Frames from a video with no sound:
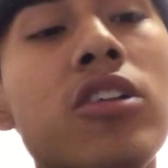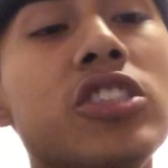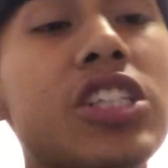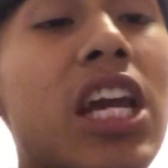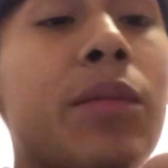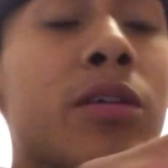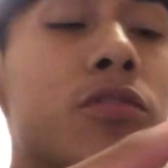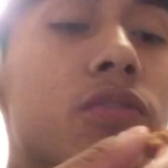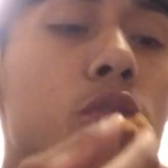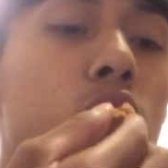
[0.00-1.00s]
She came in
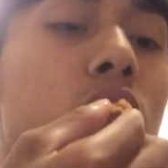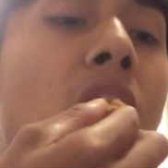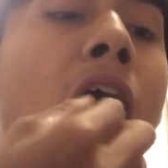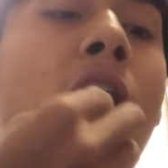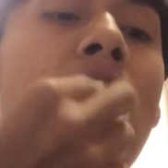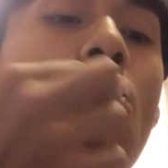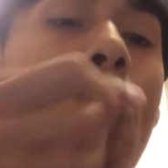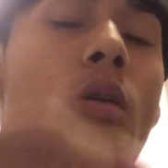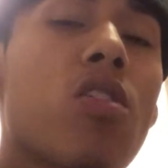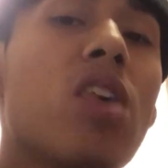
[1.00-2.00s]
with food
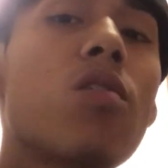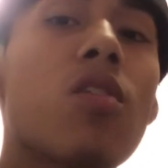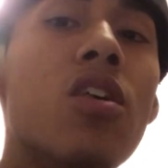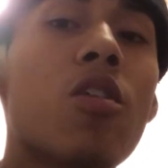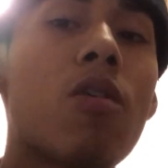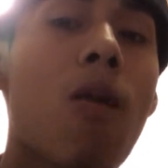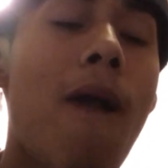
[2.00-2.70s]
because I was hungry.